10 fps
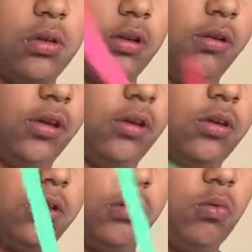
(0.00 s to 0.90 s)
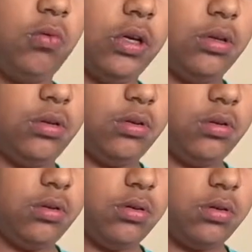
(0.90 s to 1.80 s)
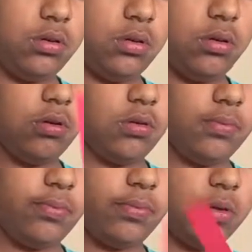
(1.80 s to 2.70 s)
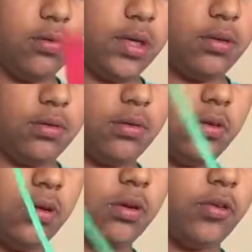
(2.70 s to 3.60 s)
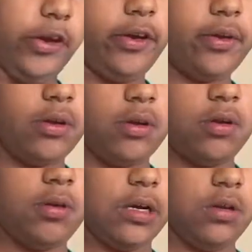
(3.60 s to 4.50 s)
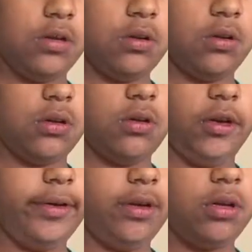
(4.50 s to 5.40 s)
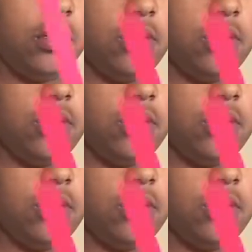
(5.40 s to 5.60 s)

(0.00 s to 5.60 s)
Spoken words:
green, red, red, green, red, green, red, green, red, green, red, green,